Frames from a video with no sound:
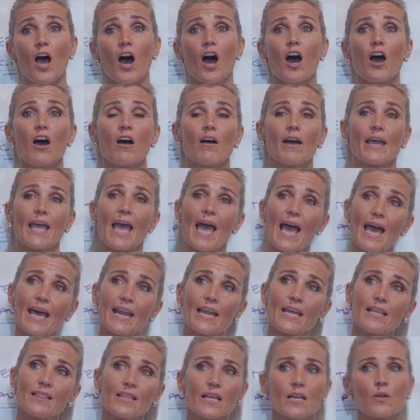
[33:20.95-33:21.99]
I had
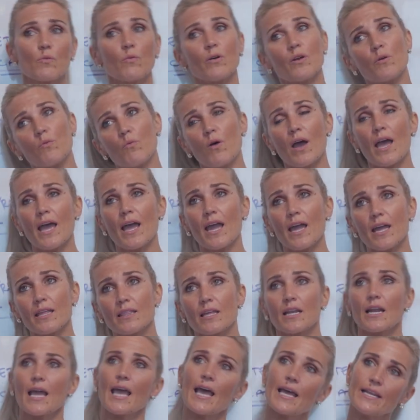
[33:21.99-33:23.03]
it, then it went away,
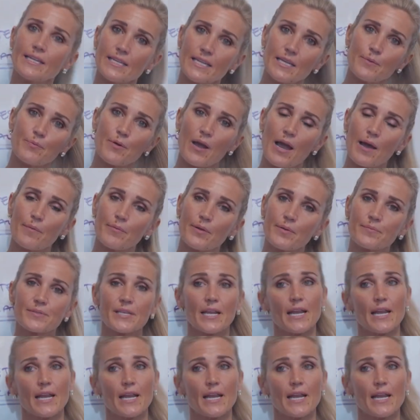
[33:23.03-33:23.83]
then I had knee problems,